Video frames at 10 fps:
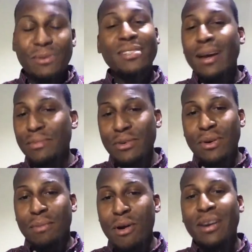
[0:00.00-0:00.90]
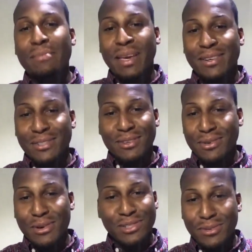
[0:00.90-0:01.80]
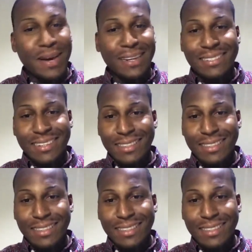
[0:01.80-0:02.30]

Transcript: Tom, you were a market maker, so of course nobody's going to.